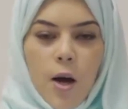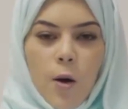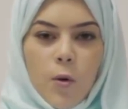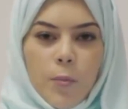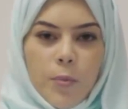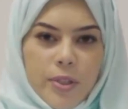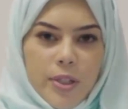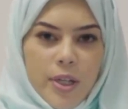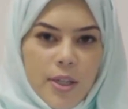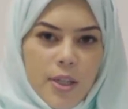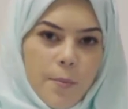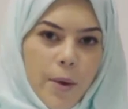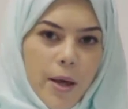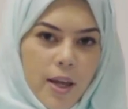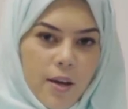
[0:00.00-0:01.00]
We'll pretend that
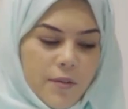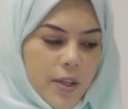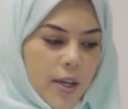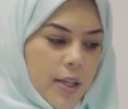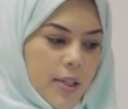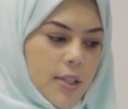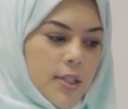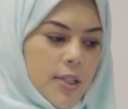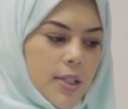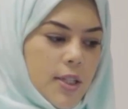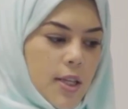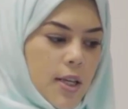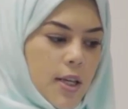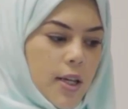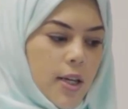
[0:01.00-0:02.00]
my left hand is
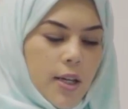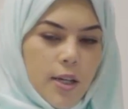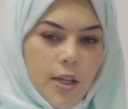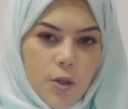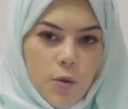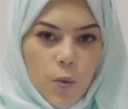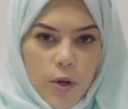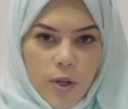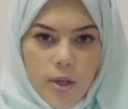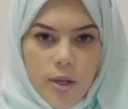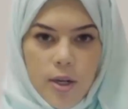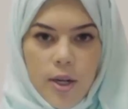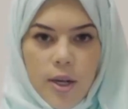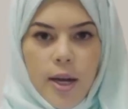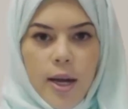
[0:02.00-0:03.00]
the lead one